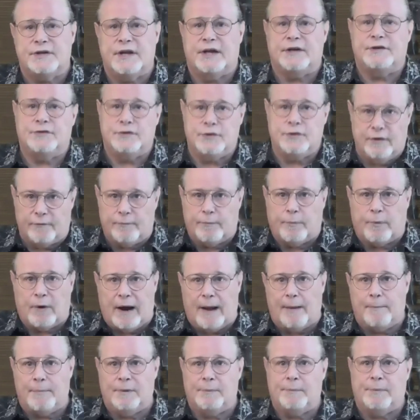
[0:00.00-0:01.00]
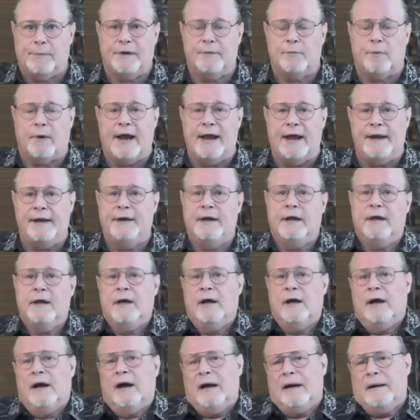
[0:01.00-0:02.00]
that you have probably read,
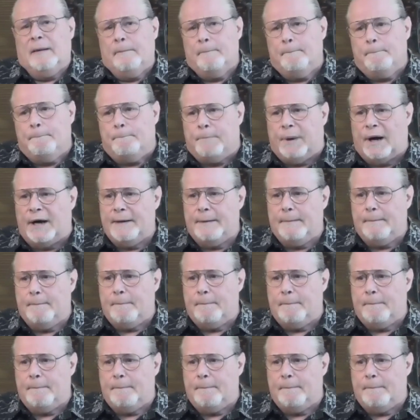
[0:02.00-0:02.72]
but